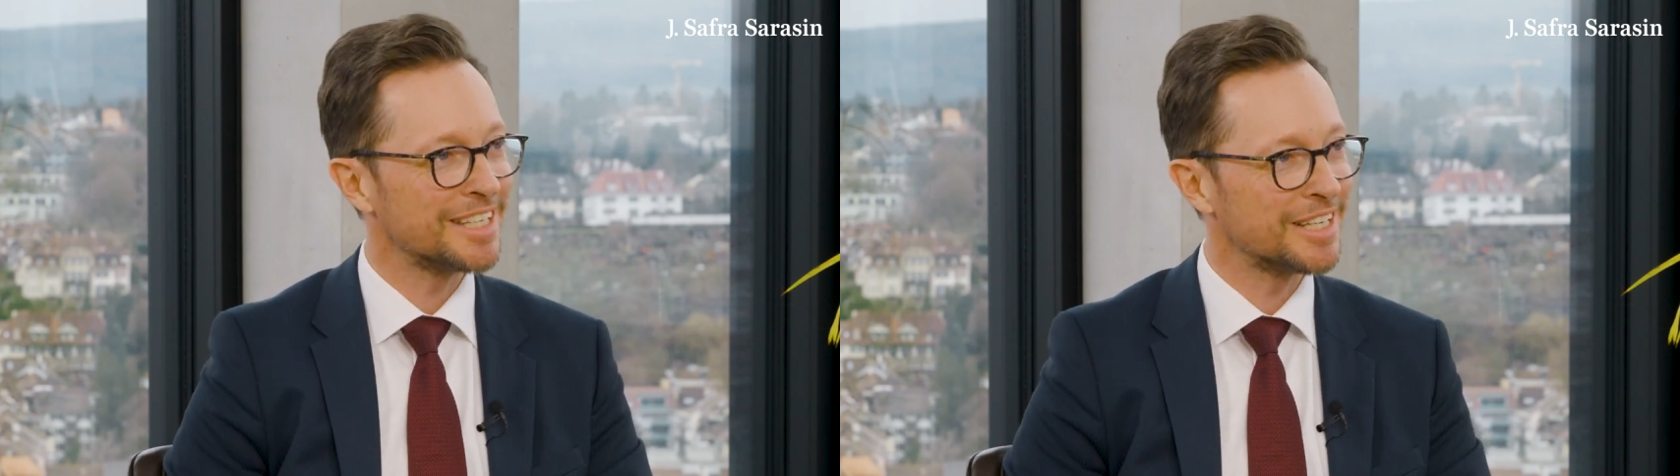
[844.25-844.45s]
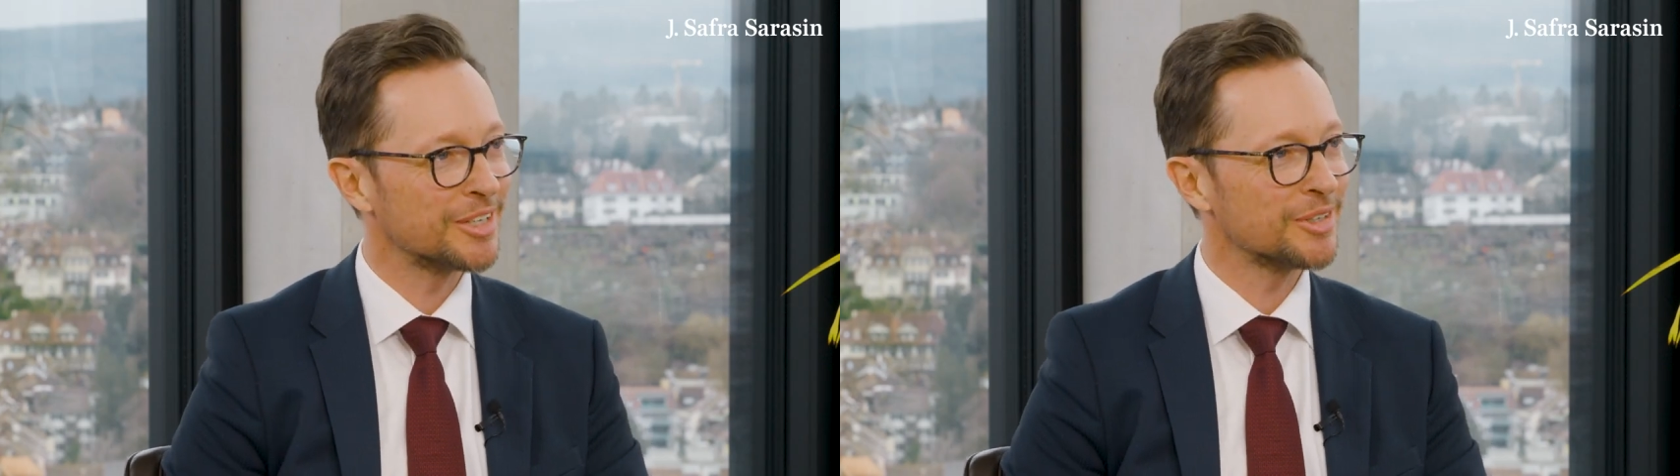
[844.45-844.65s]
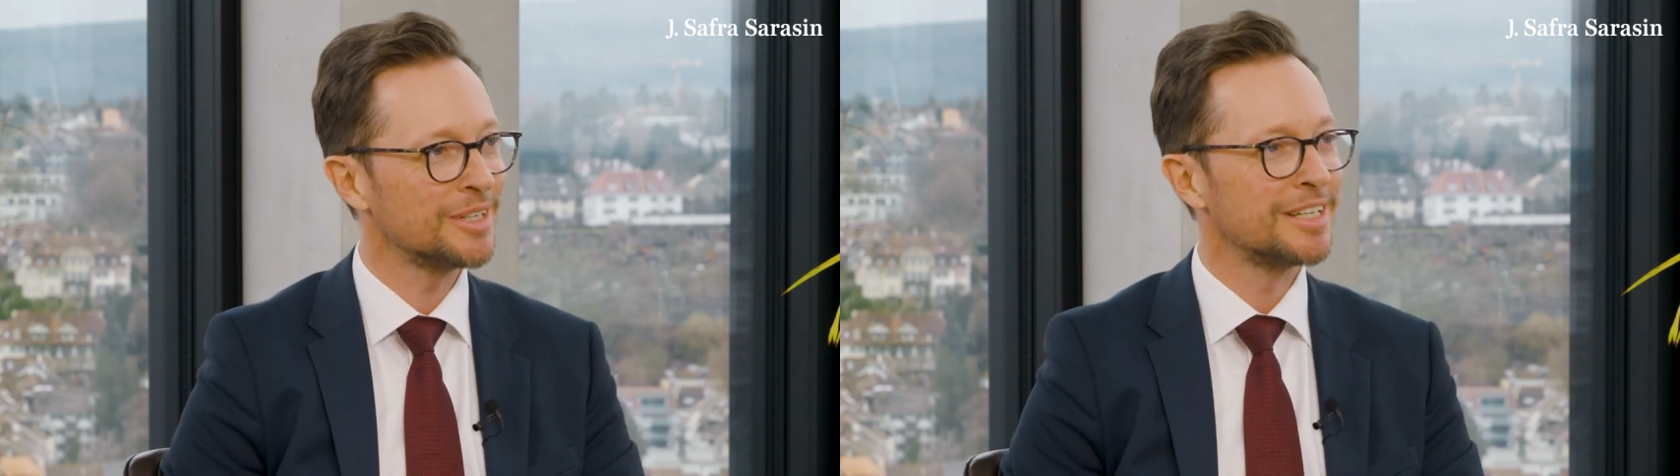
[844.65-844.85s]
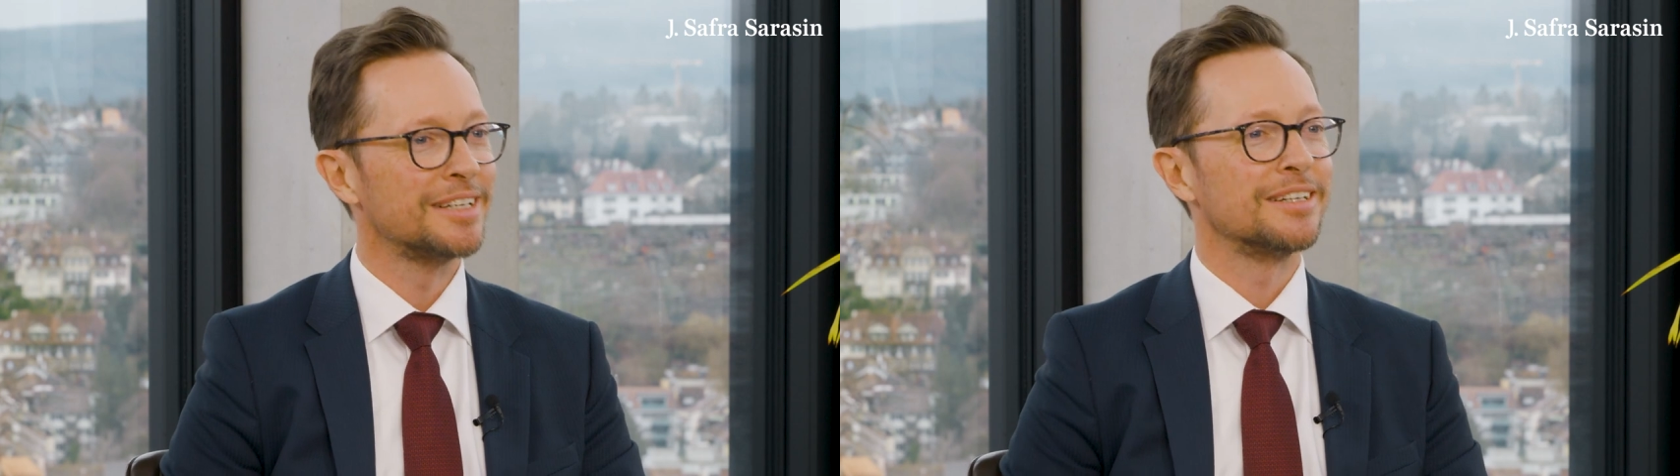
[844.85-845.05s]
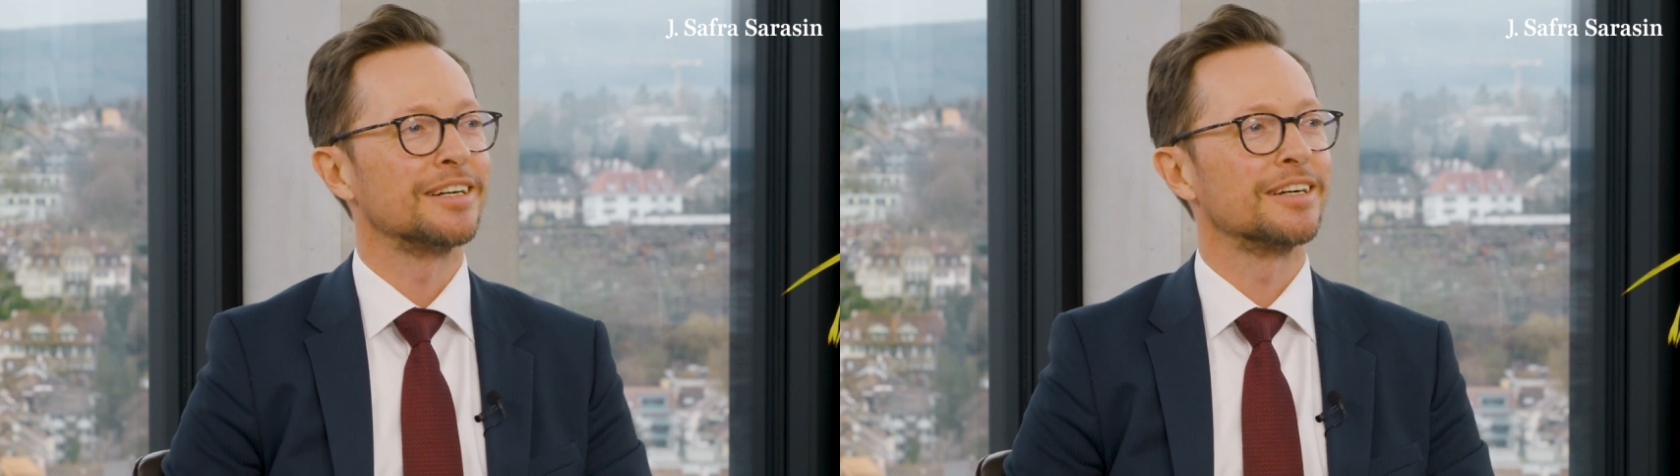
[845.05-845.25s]
year,
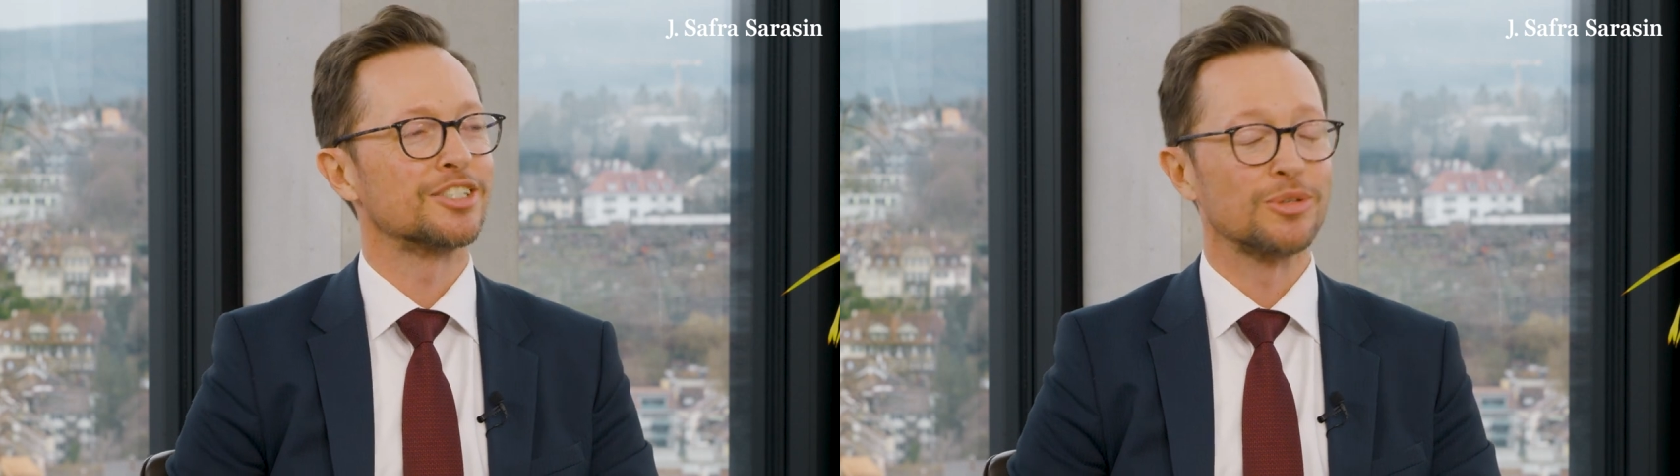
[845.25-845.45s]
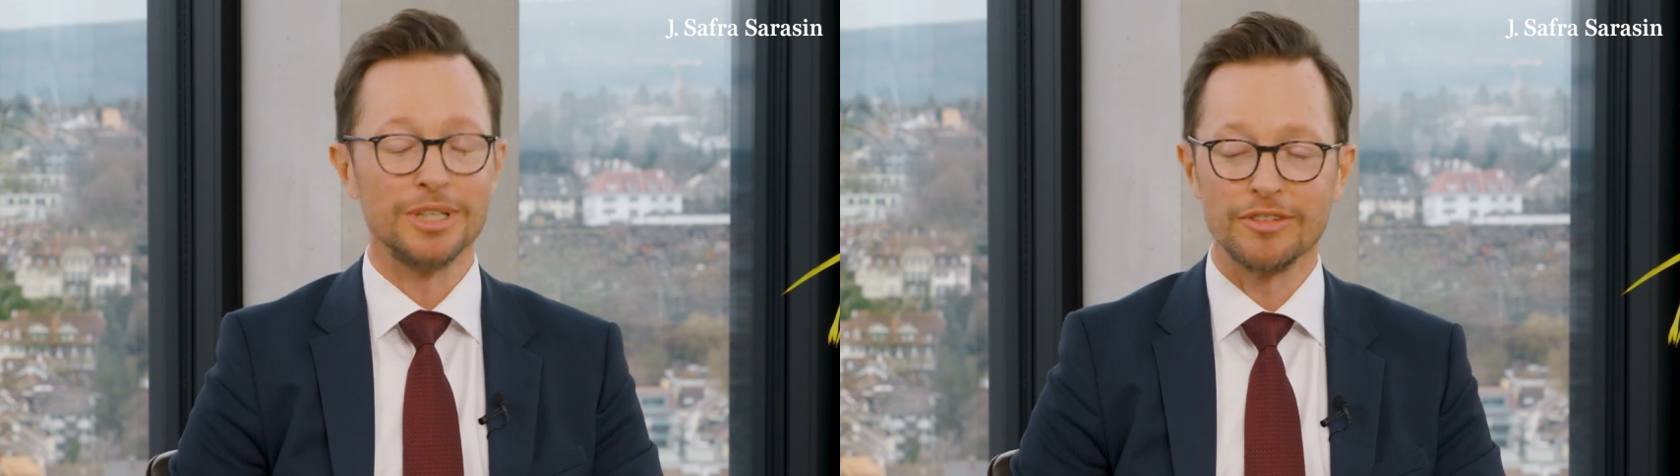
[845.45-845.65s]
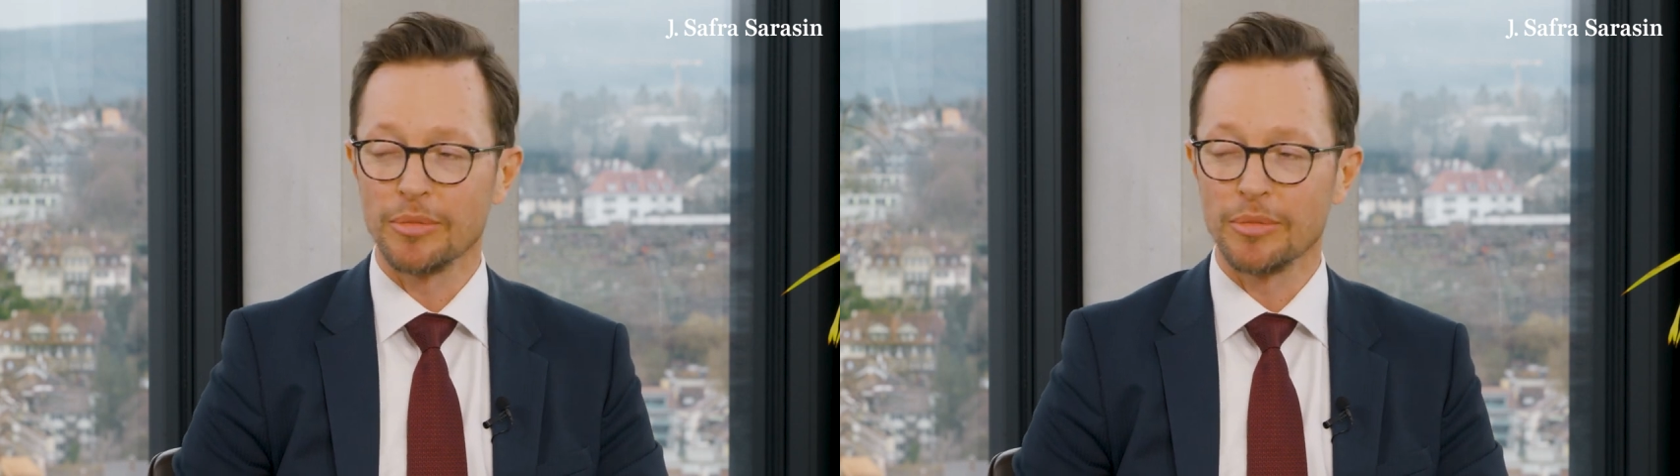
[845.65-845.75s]
certainly